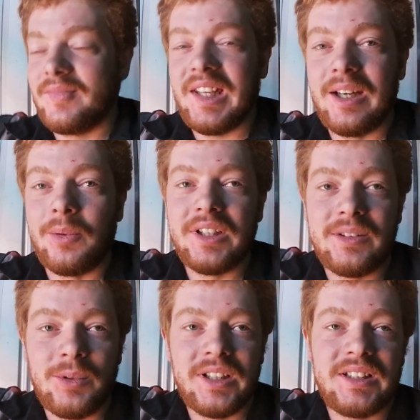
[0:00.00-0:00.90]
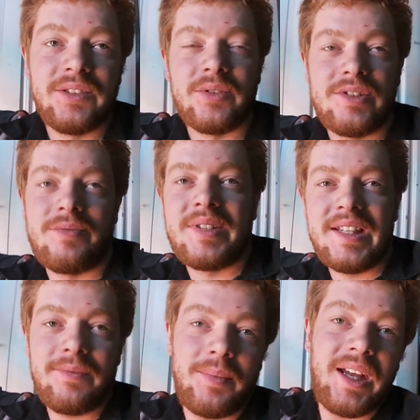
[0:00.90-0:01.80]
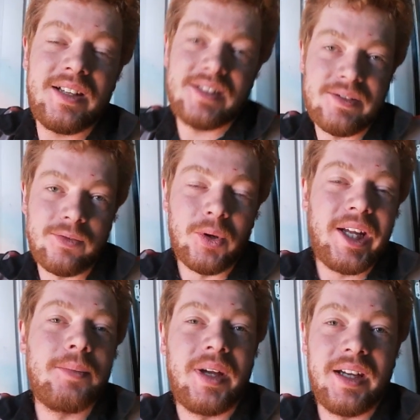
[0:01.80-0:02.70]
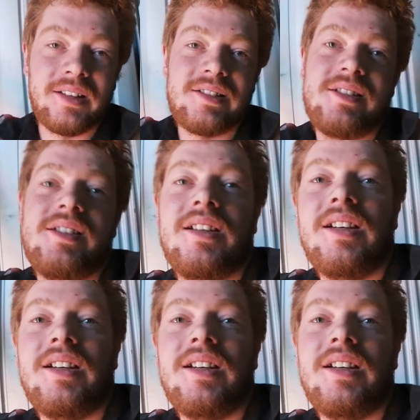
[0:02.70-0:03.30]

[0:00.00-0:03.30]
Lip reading: yeah, what a difference from 7 pounds to 14 pounds.